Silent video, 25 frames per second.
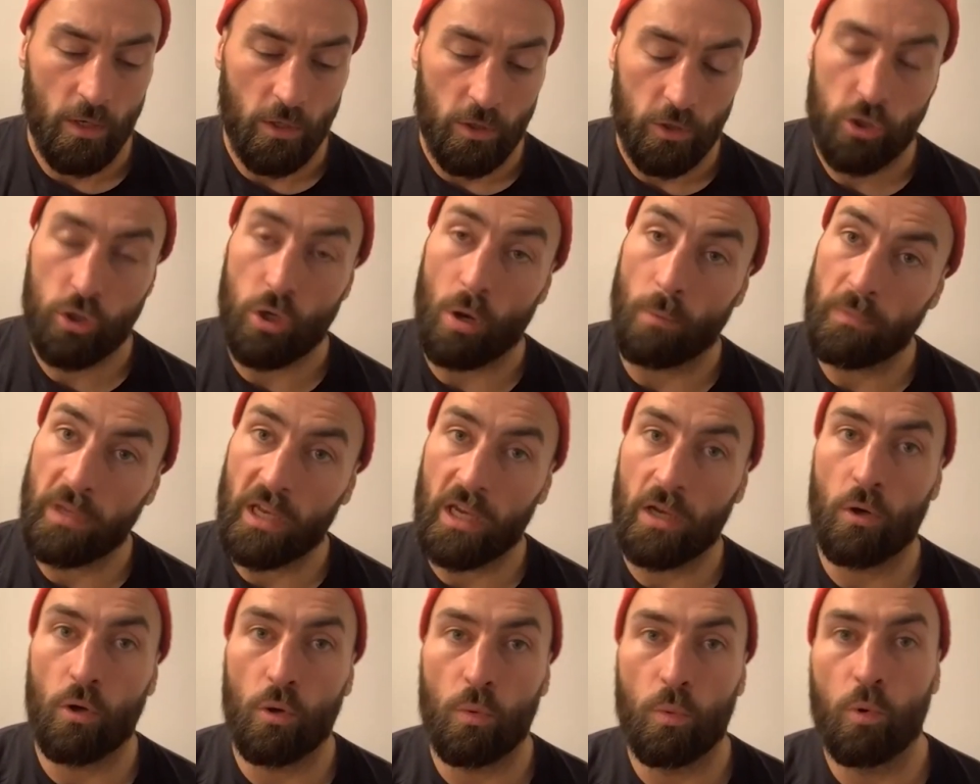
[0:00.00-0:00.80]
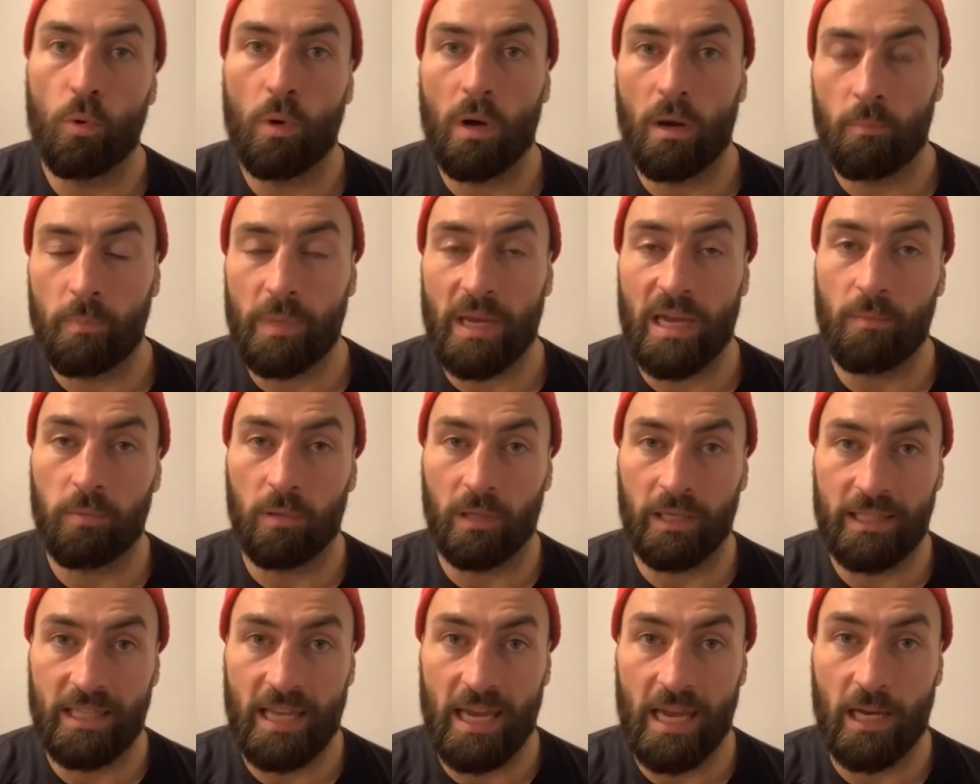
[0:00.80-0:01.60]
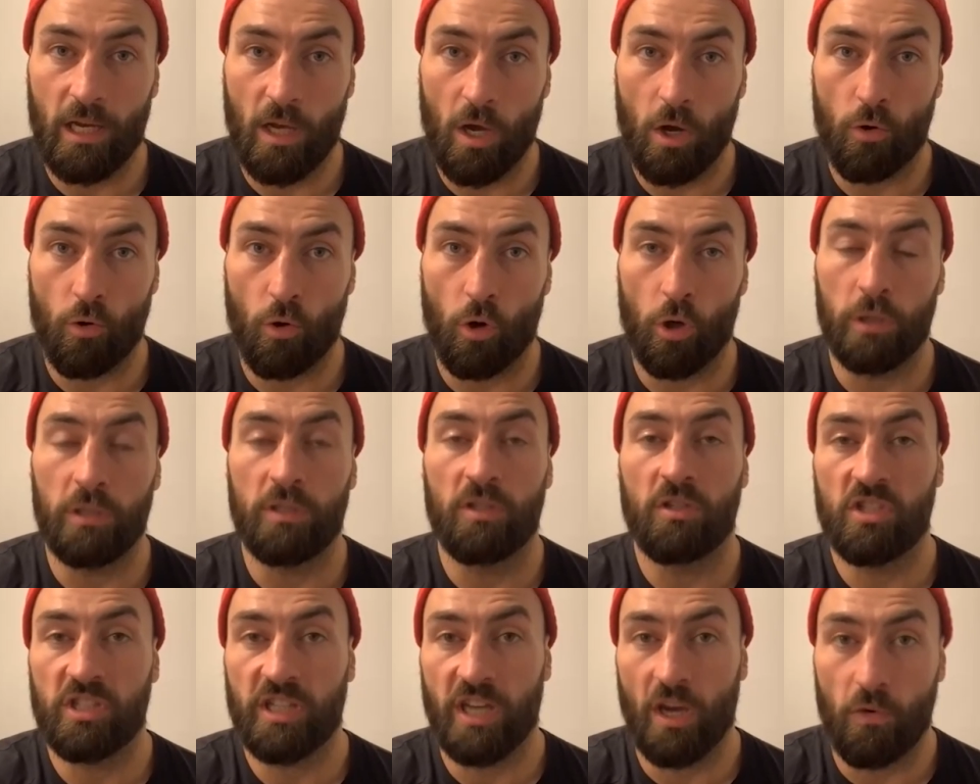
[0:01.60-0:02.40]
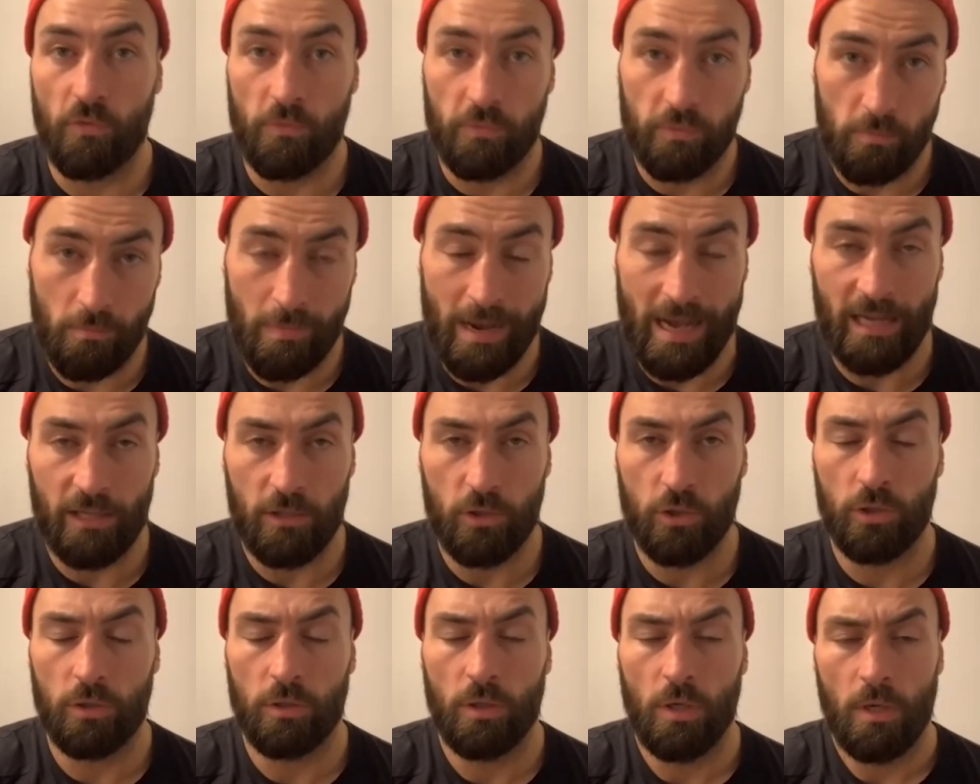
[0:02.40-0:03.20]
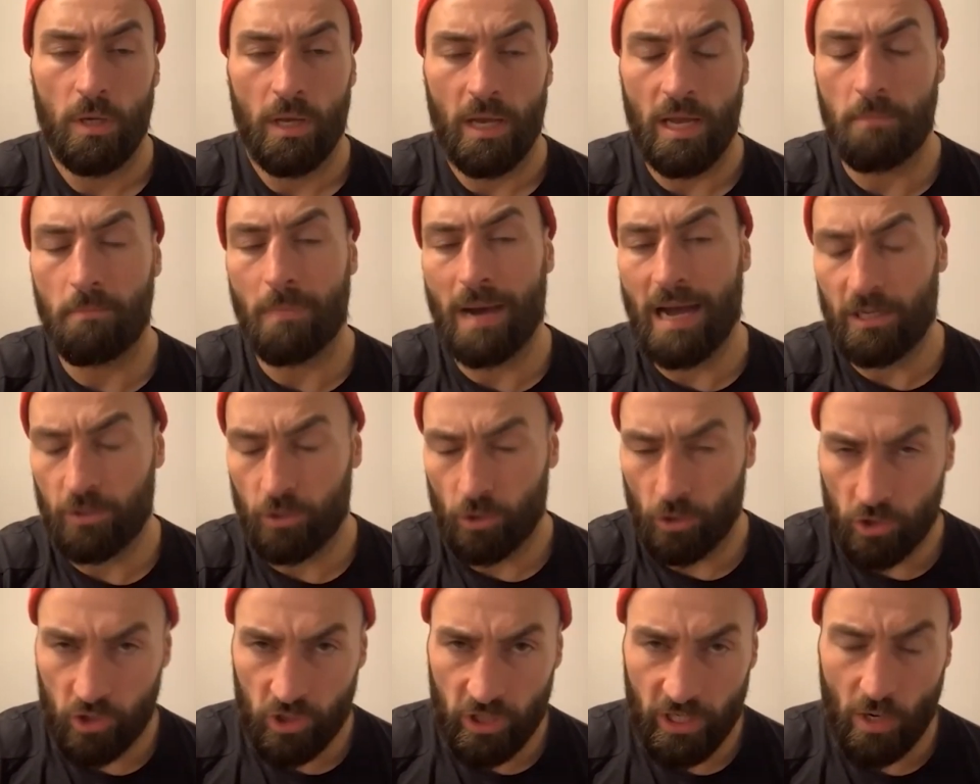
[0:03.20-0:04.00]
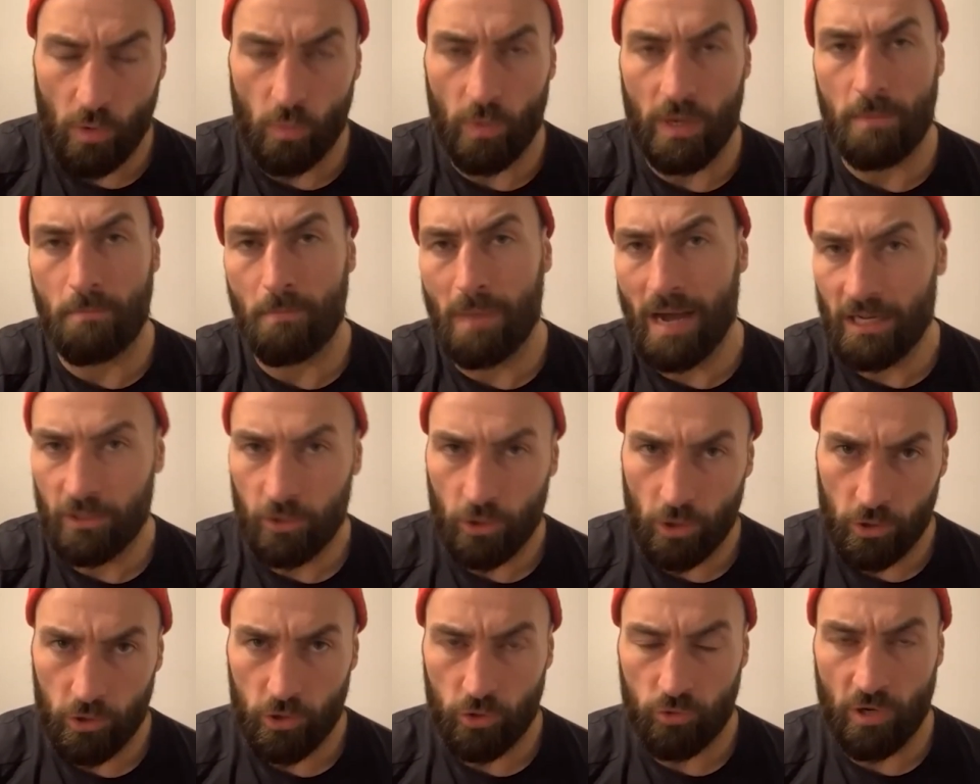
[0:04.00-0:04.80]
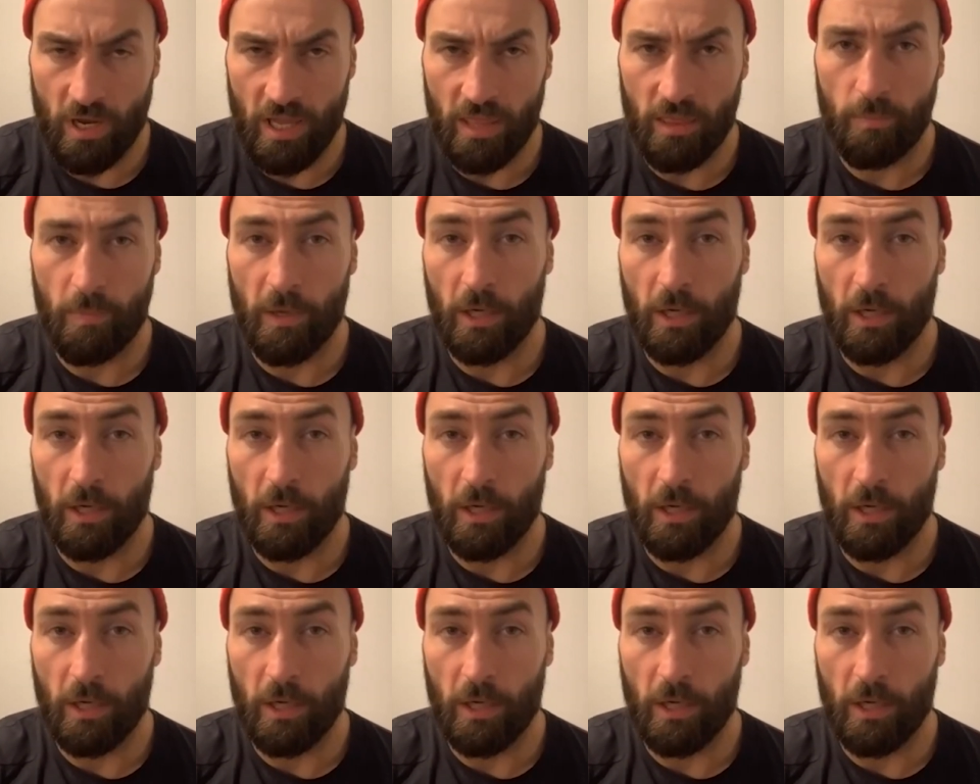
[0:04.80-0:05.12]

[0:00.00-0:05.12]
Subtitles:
somebody who will be able to take her on a skill match and match her skill and match her strength.